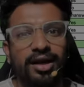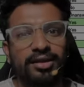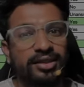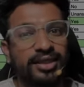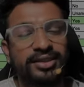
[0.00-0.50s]

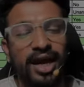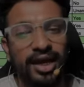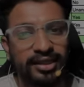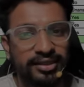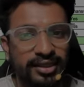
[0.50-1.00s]
These are
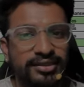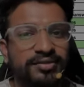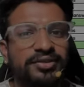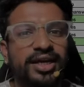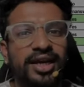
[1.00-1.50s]
the things
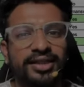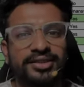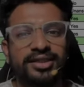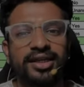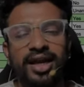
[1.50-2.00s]
which are
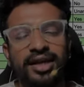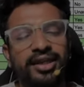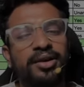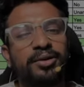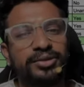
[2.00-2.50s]
necessary, and
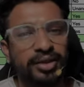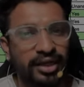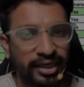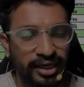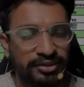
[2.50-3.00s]
there are also
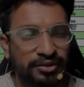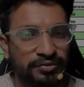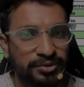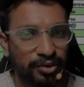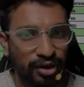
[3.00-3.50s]
other lists of
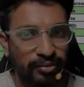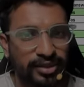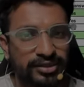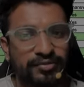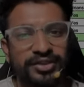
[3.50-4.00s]

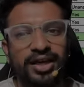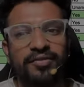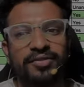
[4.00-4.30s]
documents which I have